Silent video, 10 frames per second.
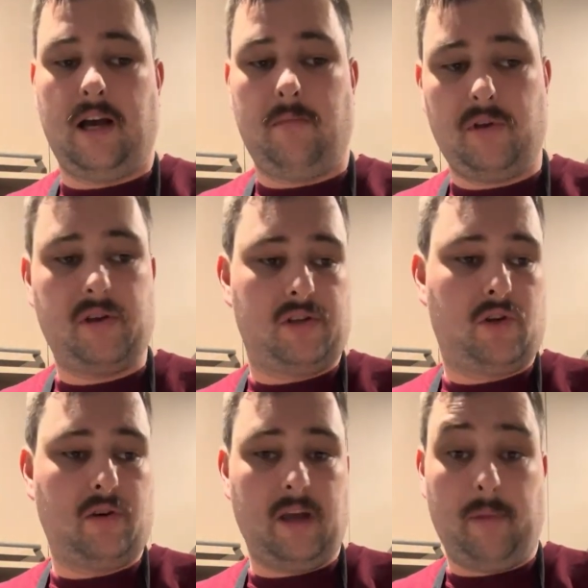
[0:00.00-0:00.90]
because it
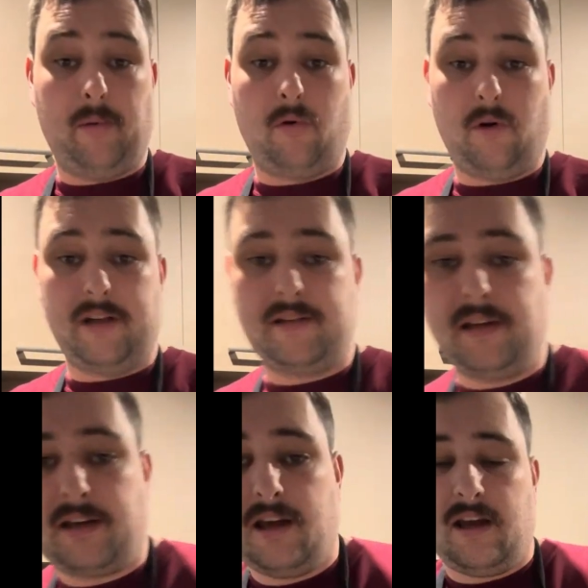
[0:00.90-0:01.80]
could get people quite
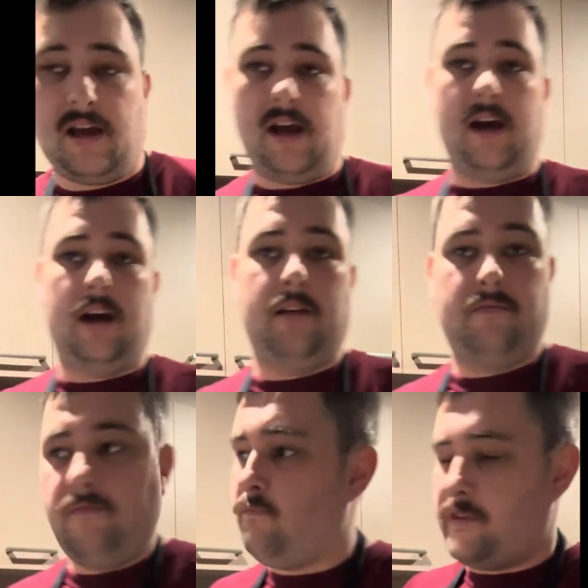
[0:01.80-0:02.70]
sick
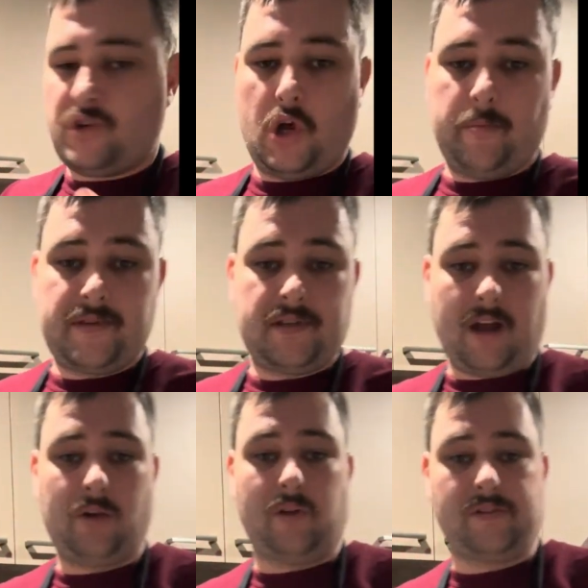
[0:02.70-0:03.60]
with germs
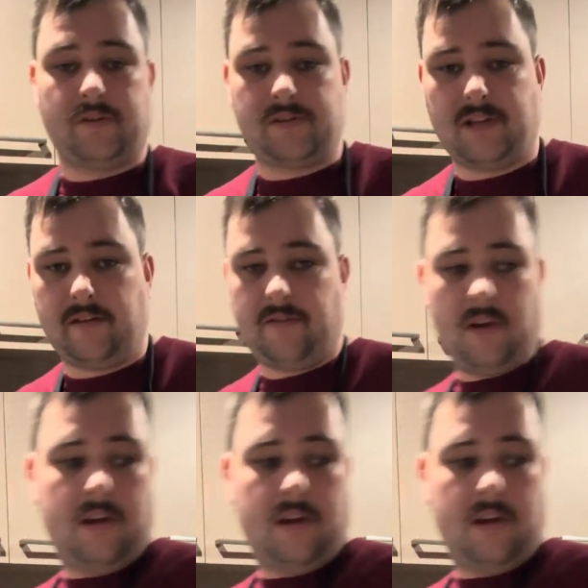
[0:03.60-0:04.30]
and all that sort of stuff.